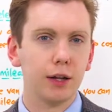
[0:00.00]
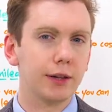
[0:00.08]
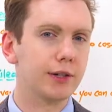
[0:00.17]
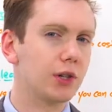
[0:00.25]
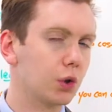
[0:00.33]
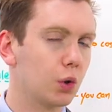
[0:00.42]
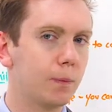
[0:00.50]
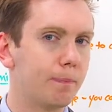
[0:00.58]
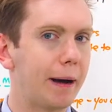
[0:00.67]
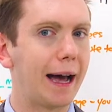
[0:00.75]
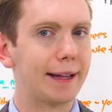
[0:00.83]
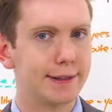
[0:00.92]
This is
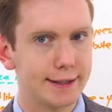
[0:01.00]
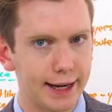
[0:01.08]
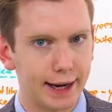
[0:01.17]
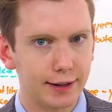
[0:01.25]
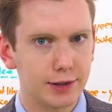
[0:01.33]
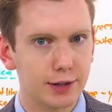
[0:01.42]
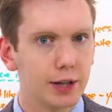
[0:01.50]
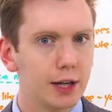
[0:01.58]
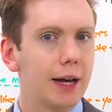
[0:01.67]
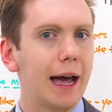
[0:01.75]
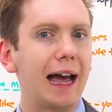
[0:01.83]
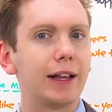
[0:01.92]
called bad debt,
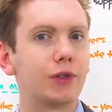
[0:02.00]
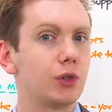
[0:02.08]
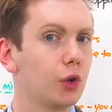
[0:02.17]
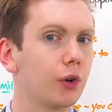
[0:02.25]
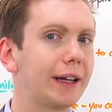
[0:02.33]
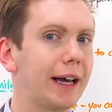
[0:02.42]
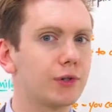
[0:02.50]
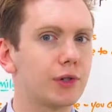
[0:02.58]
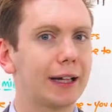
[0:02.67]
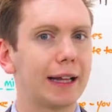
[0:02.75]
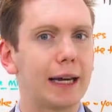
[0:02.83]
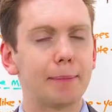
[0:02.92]
and you're allowed
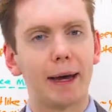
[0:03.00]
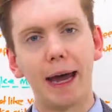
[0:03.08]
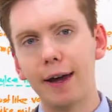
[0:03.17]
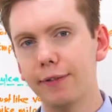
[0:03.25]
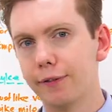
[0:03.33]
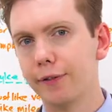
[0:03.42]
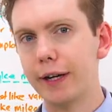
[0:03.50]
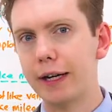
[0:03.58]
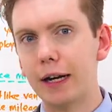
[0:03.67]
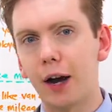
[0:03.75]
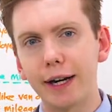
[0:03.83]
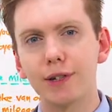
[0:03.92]
to claim
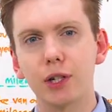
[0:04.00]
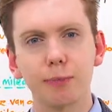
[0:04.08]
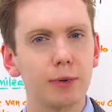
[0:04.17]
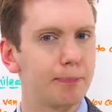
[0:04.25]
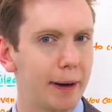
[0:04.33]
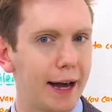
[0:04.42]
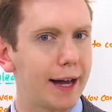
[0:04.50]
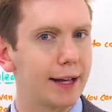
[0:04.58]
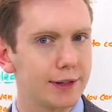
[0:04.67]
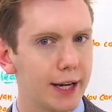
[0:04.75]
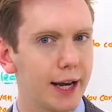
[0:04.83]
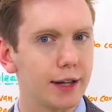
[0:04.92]
every item of
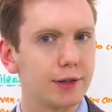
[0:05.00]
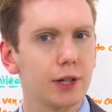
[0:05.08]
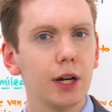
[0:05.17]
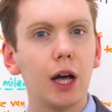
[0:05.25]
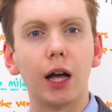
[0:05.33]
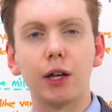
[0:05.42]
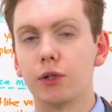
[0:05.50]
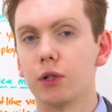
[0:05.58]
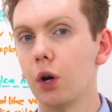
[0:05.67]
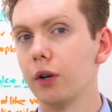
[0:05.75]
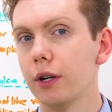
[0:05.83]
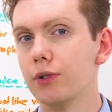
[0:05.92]
bad debt as
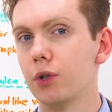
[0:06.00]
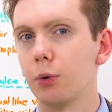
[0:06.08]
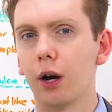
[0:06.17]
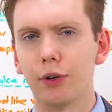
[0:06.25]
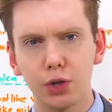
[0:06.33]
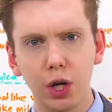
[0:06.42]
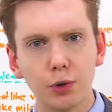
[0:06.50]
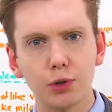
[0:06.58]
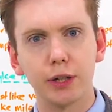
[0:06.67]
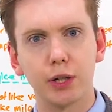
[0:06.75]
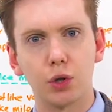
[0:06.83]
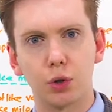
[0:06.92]
long as you are
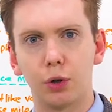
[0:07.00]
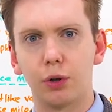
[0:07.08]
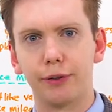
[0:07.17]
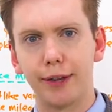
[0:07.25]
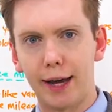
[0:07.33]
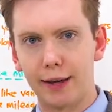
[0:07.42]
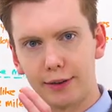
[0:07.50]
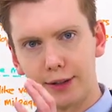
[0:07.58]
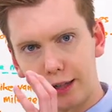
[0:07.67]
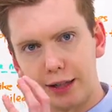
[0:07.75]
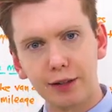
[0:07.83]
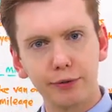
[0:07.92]
totally sure that
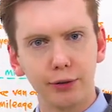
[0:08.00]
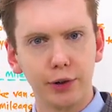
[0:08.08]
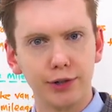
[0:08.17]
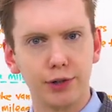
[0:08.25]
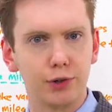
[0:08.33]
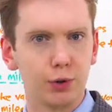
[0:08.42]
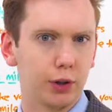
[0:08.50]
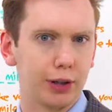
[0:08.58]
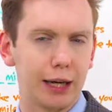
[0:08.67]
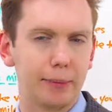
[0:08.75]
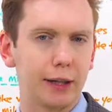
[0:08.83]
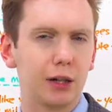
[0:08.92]
the invoices you're
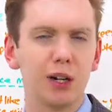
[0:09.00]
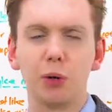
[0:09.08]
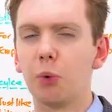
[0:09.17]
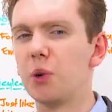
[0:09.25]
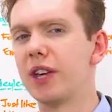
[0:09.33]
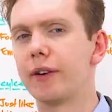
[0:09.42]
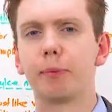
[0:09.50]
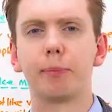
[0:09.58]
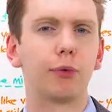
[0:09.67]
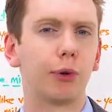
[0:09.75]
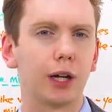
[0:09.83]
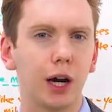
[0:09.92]
claiming won't ever
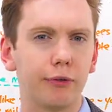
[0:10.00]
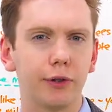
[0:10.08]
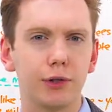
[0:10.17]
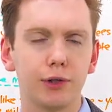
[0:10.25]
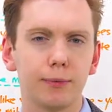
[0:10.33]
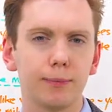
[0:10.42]
be recovered.